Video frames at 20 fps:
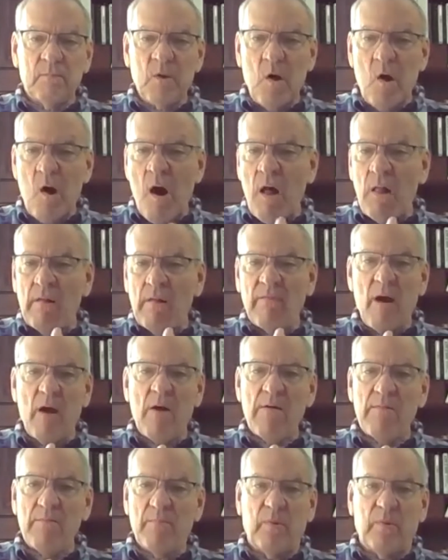all of
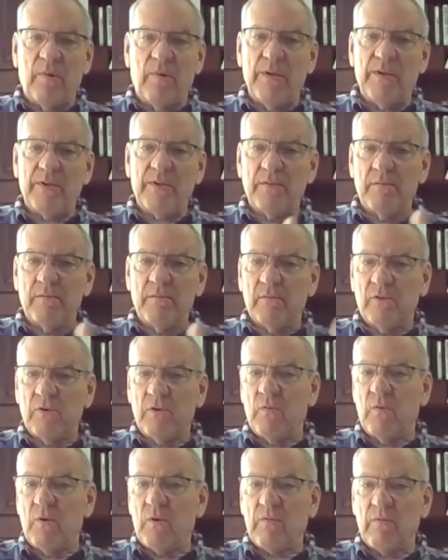our employees could
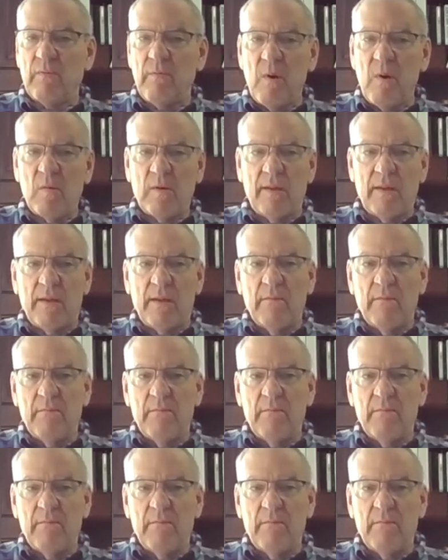work remotely.